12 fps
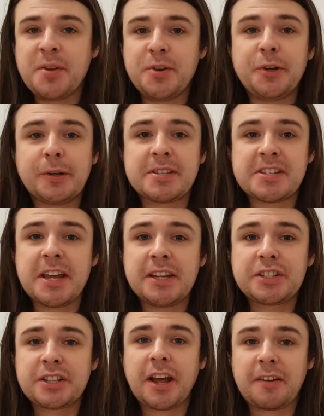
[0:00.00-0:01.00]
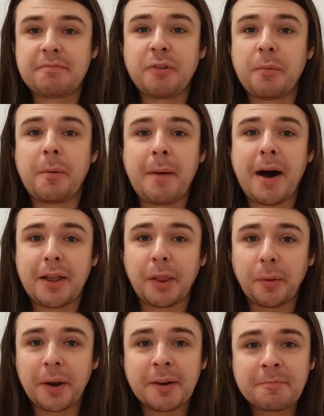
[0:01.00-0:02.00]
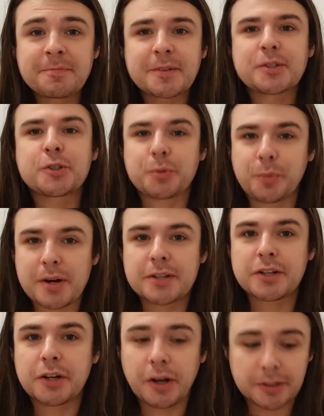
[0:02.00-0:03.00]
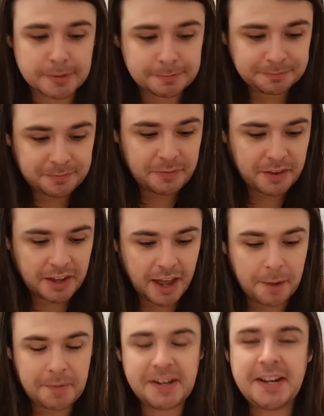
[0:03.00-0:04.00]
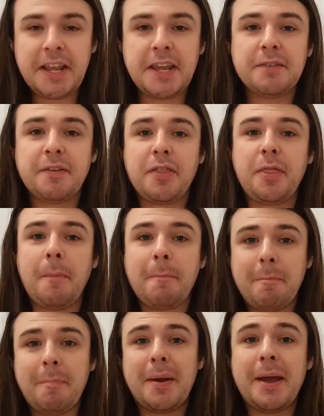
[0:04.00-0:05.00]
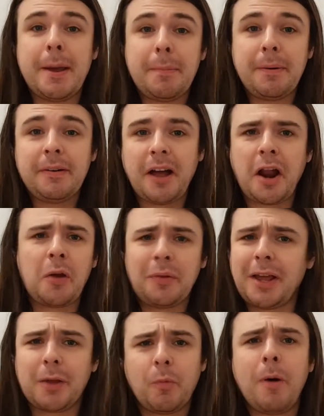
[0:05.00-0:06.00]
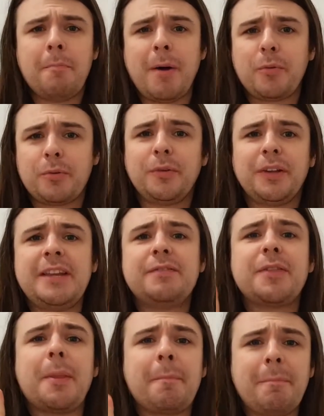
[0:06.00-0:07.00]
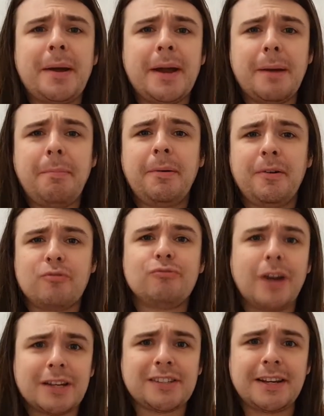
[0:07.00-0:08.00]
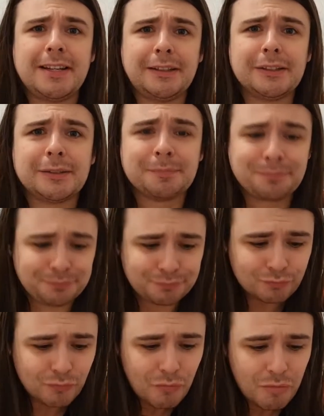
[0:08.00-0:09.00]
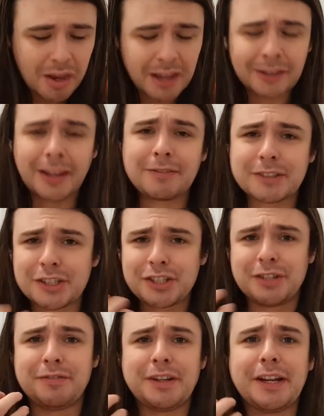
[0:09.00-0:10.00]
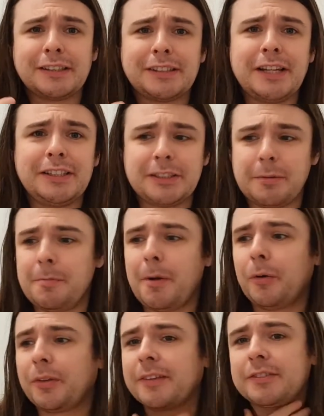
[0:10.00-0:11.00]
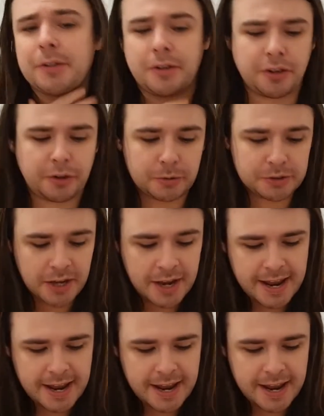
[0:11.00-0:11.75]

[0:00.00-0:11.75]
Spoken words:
You can taste that from a mile away, swear to God. I mean, even the beer, I only had one mouthful, even the beer resonated, left a severe taste in my mouth, left it in the throat.